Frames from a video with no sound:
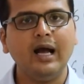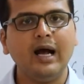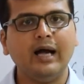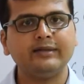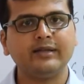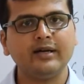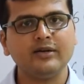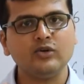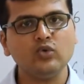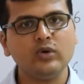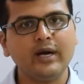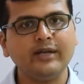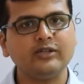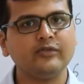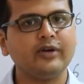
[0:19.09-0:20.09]
and there are two
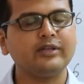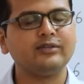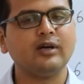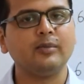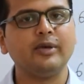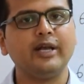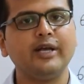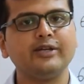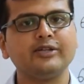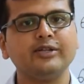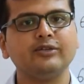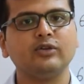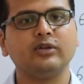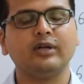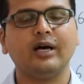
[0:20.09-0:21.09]
kinds of
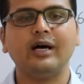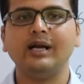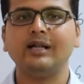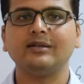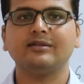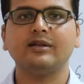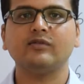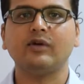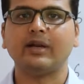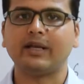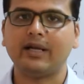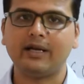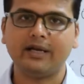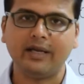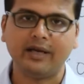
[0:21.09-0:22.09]
examinations on the IELTS that one
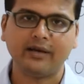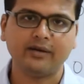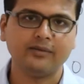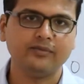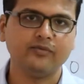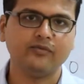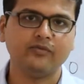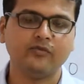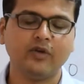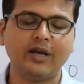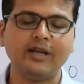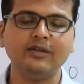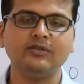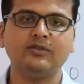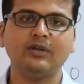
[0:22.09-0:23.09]
can take. One
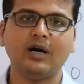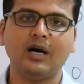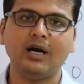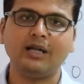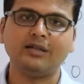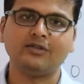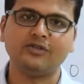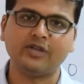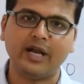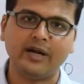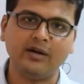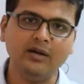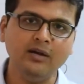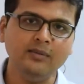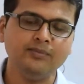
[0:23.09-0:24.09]
is the Ielts
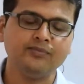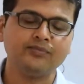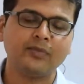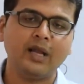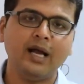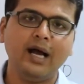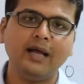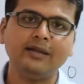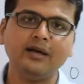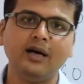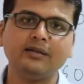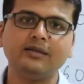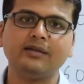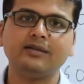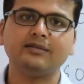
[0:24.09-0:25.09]
General and the
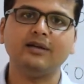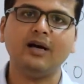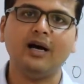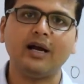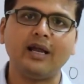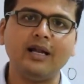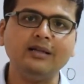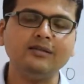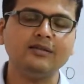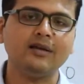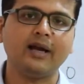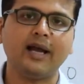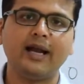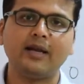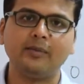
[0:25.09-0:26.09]
other is the Ielts
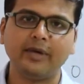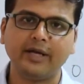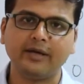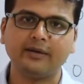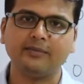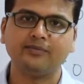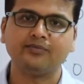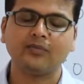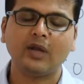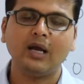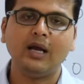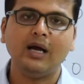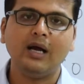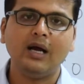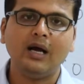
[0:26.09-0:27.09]
Academic.
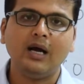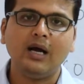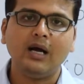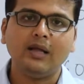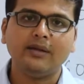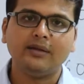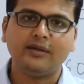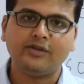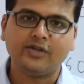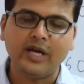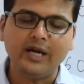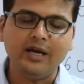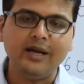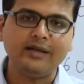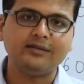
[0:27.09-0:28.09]
The
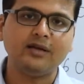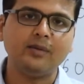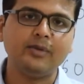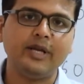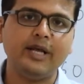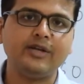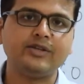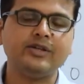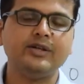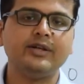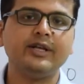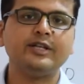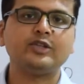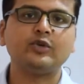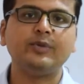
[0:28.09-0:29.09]
general examination
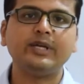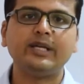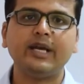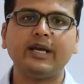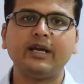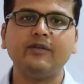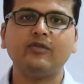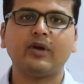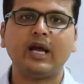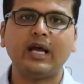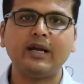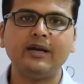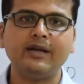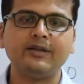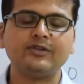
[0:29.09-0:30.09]
needs to be taken for
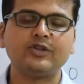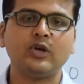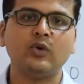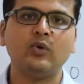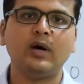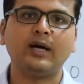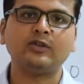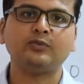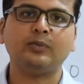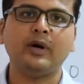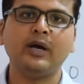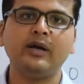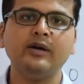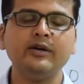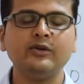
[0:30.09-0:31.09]
candidates who
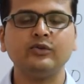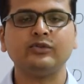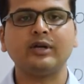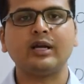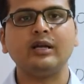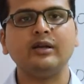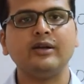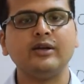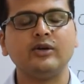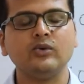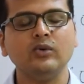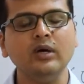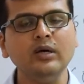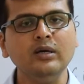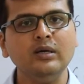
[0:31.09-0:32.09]
aspire to settle
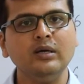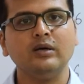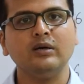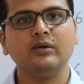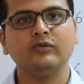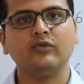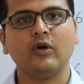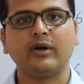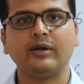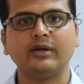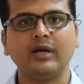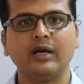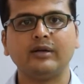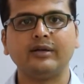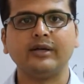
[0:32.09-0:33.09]
into a foreign
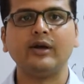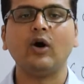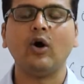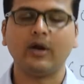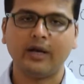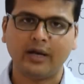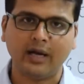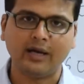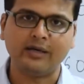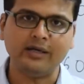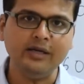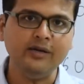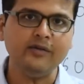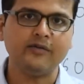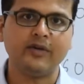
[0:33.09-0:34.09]
country or in a
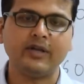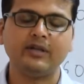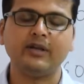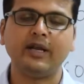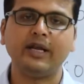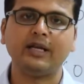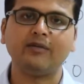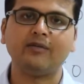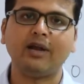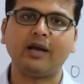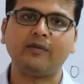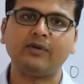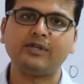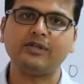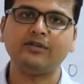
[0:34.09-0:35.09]
country where the native
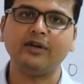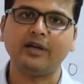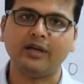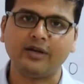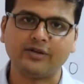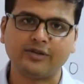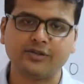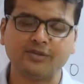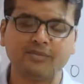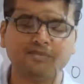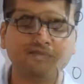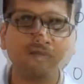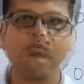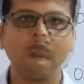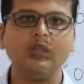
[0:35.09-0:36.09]
language is English.
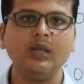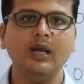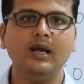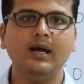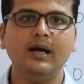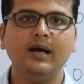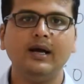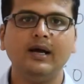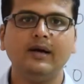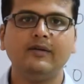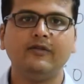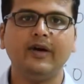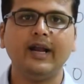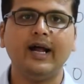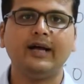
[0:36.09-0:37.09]

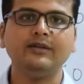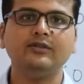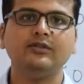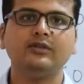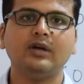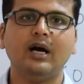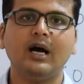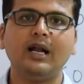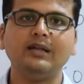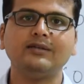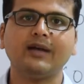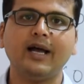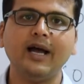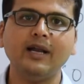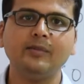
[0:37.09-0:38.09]
Whereas IELTS
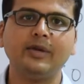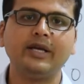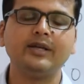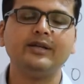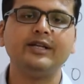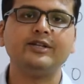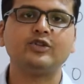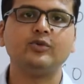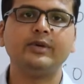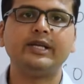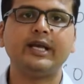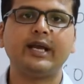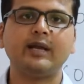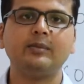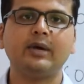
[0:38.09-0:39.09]
Academic needs to be
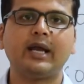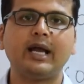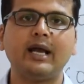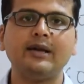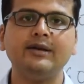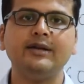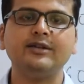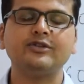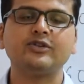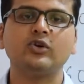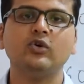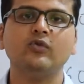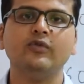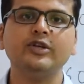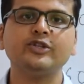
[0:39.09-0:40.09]
taken by candidates
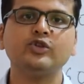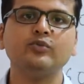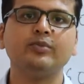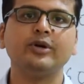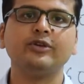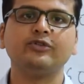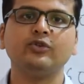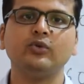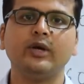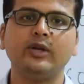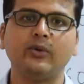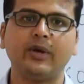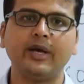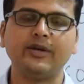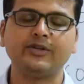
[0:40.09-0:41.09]
who wish to pursue
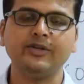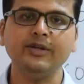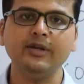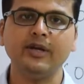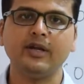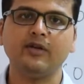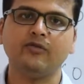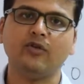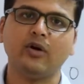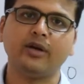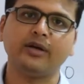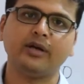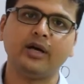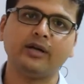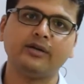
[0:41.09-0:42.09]
education in a
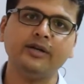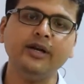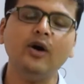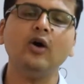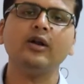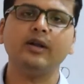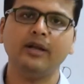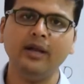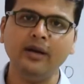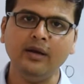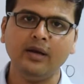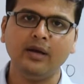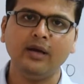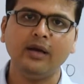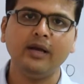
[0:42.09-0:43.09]
foreign country or in an
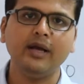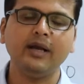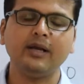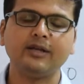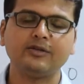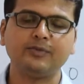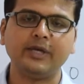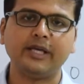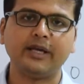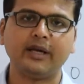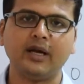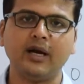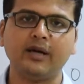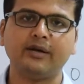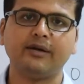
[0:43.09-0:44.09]
English speaking
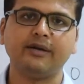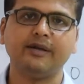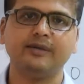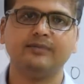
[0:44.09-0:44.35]
country.